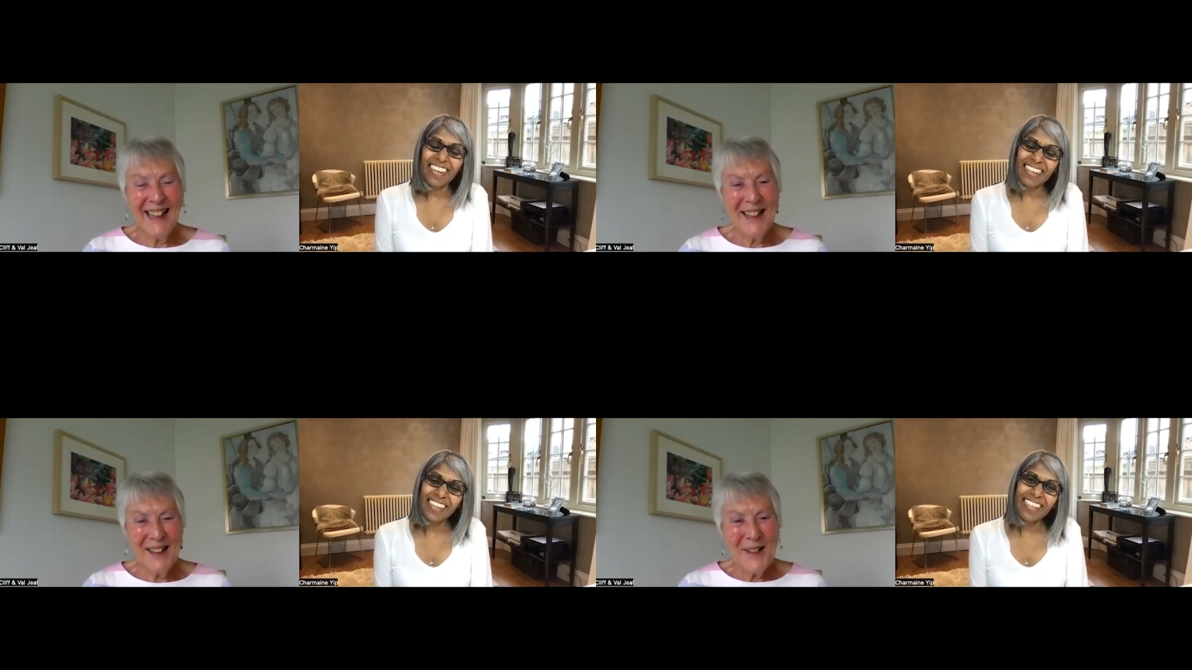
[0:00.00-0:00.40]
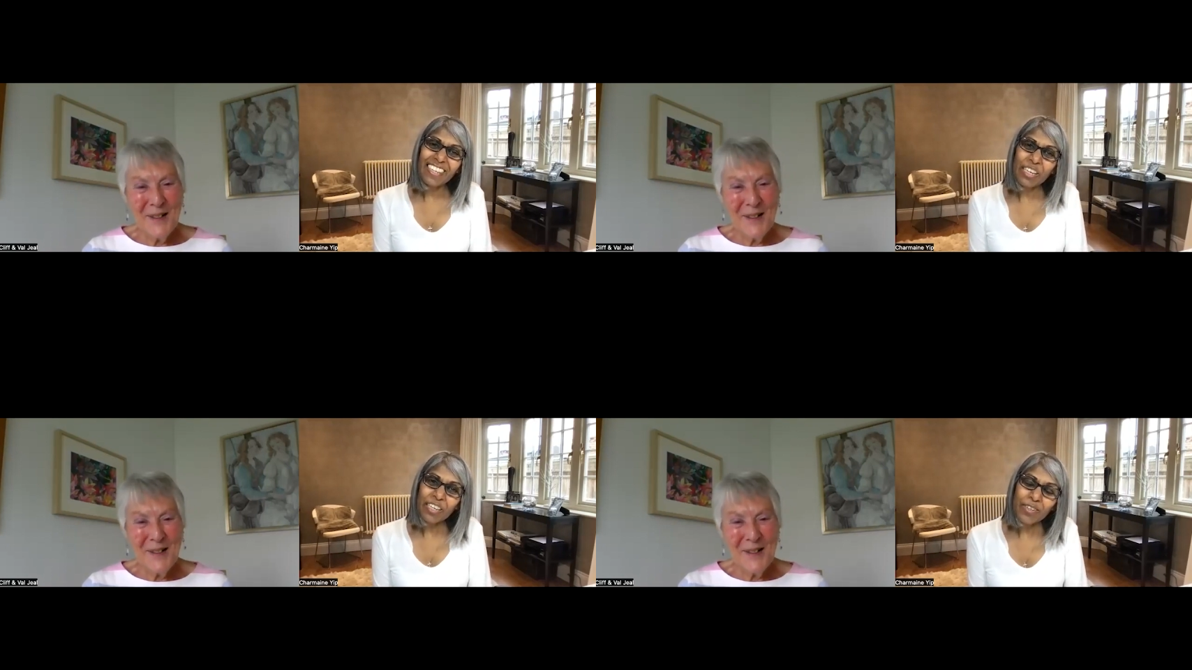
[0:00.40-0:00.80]
Speaker 1: Uh,
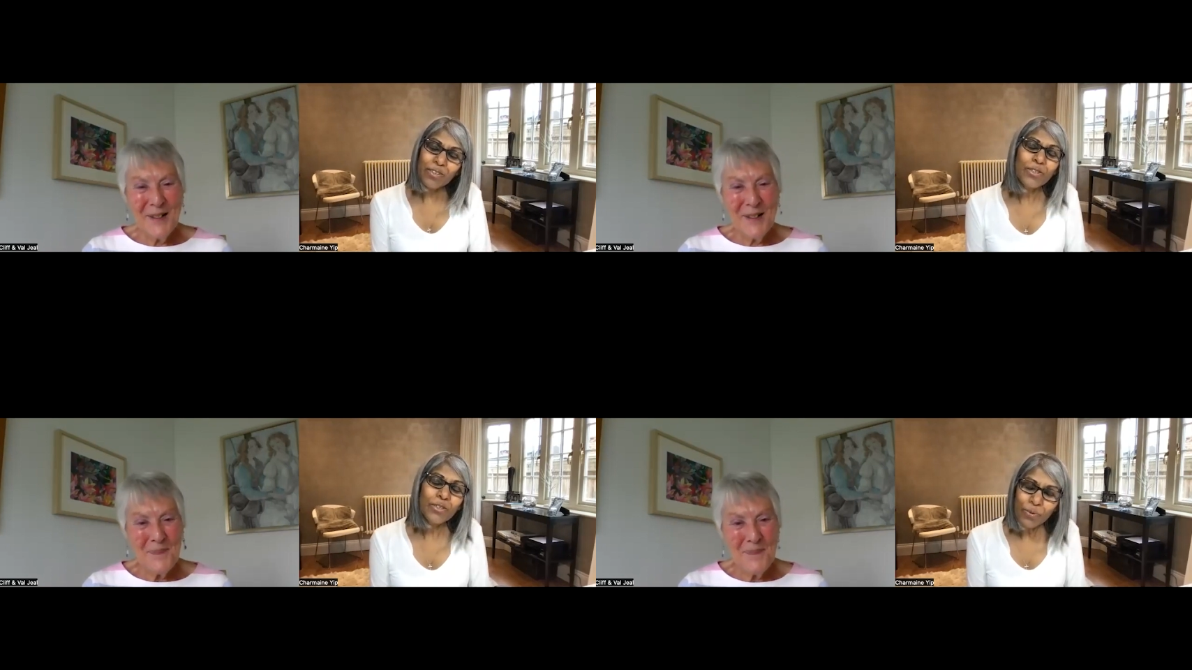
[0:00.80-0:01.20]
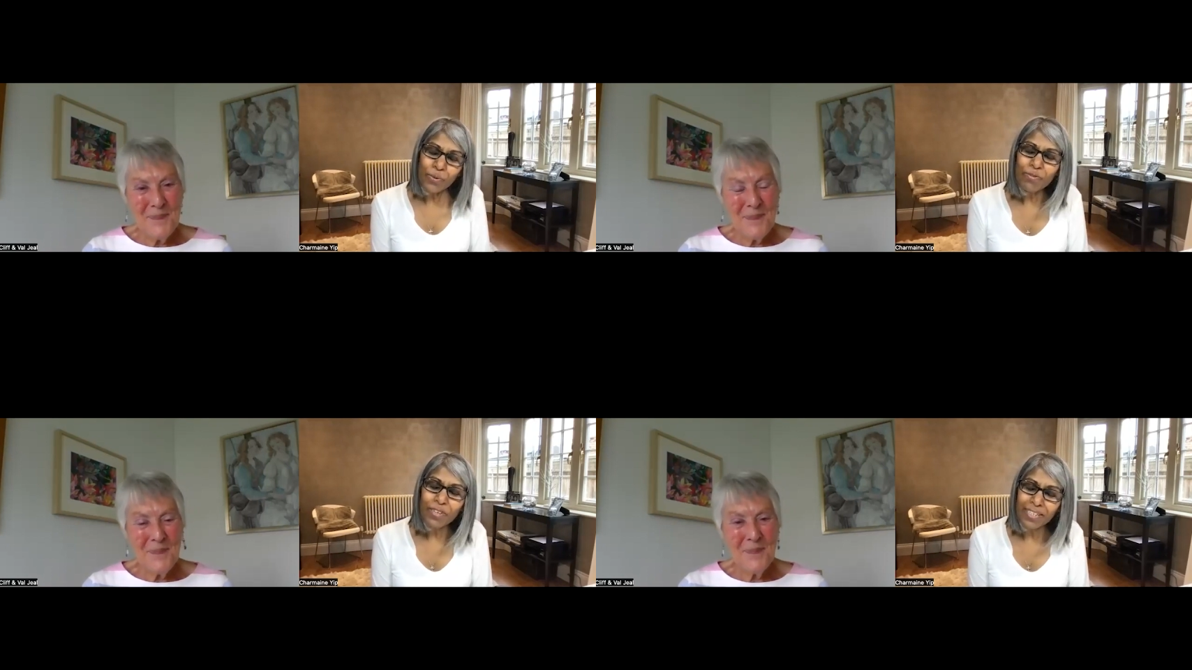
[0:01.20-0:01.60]
could
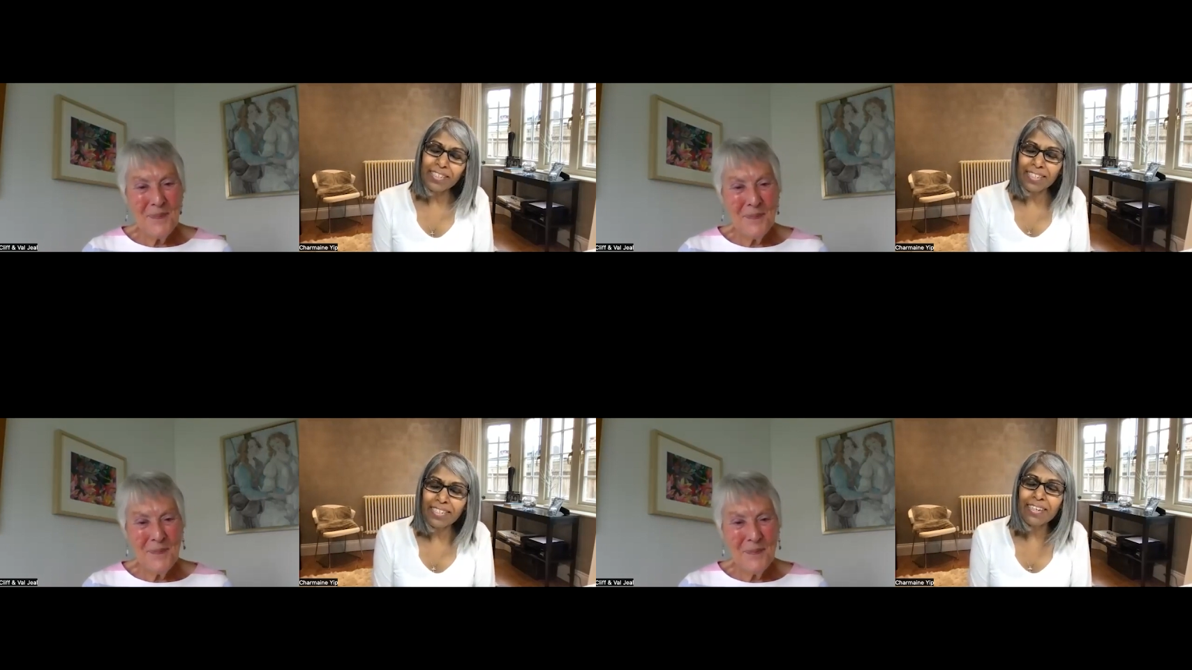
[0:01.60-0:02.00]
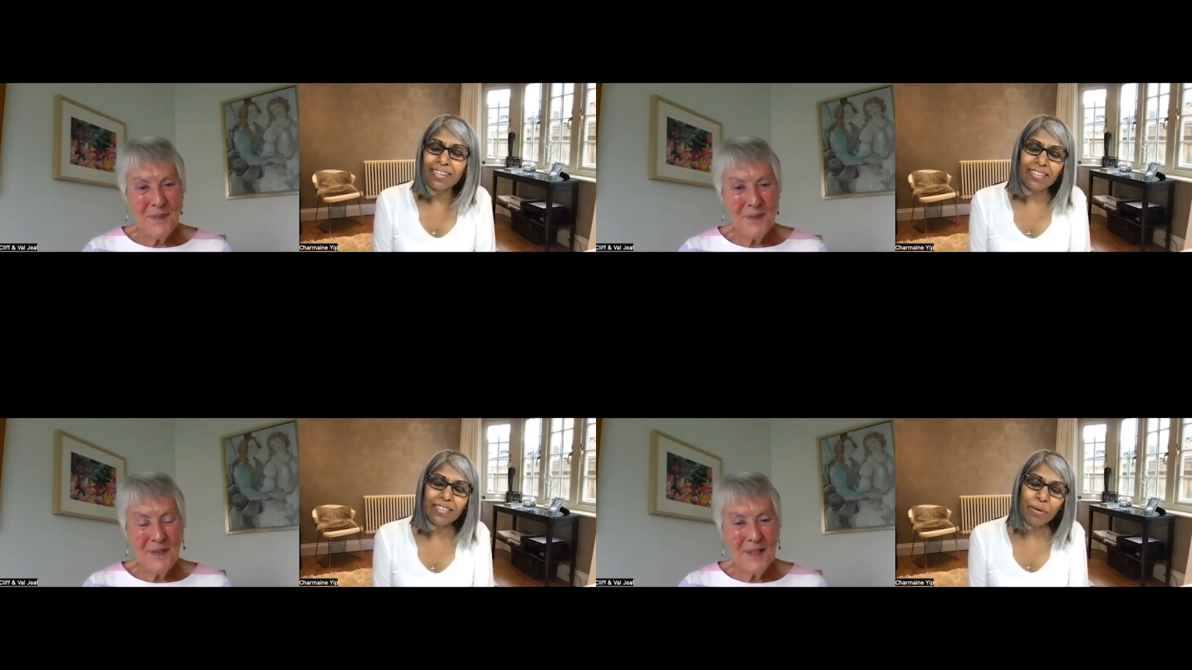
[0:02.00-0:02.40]
you finally
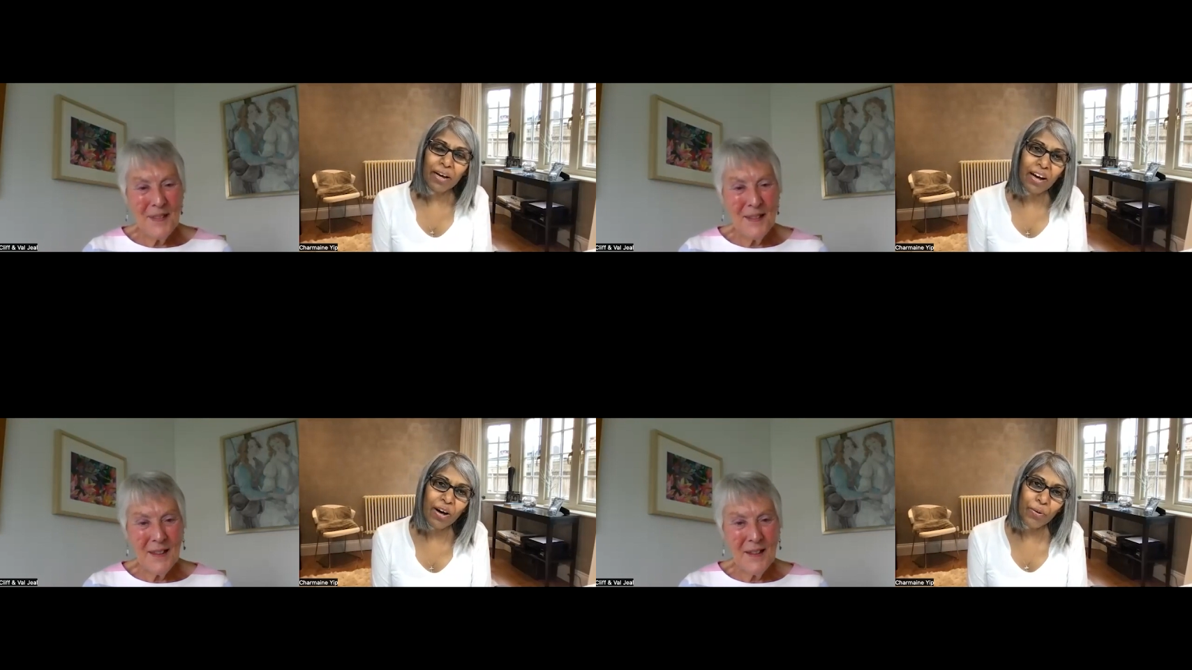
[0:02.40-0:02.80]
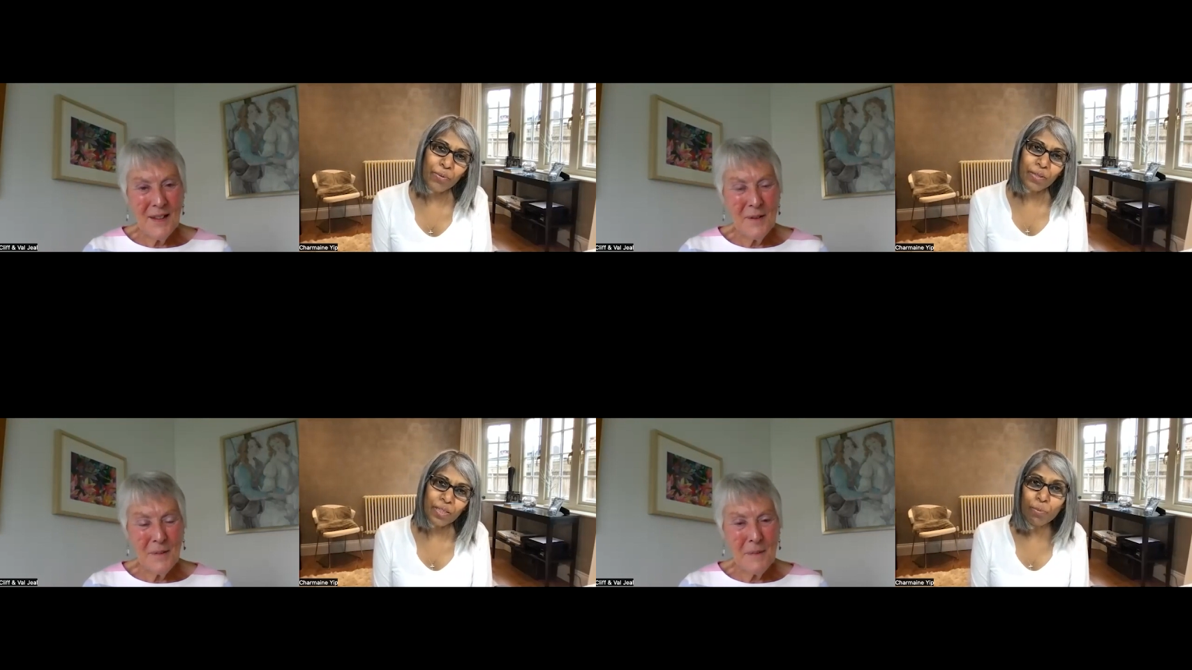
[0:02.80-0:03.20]
tell us about
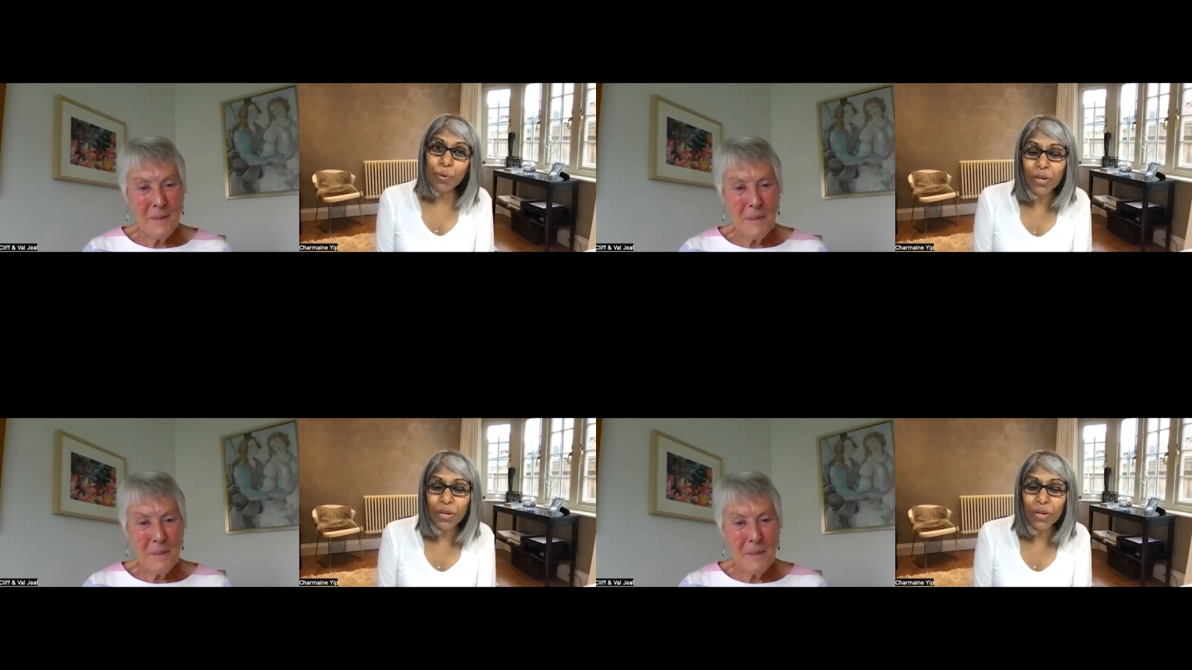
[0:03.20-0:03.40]
how the